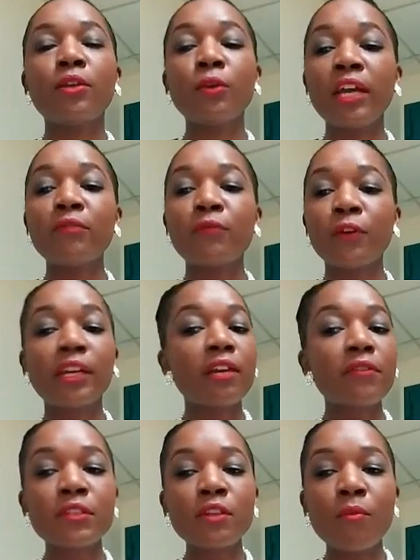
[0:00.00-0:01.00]
you can
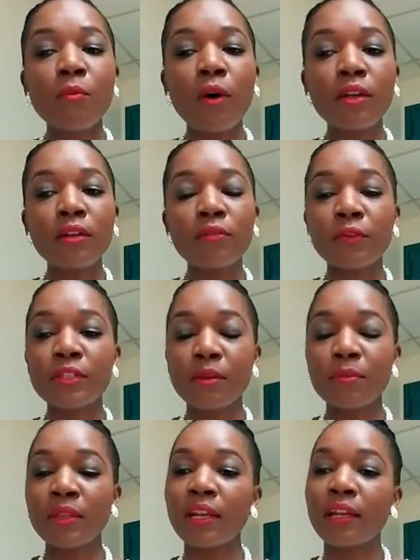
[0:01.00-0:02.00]
forgive someone for
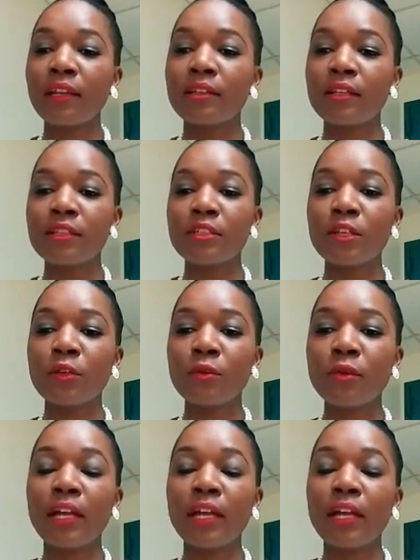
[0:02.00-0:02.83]
something that they did to you,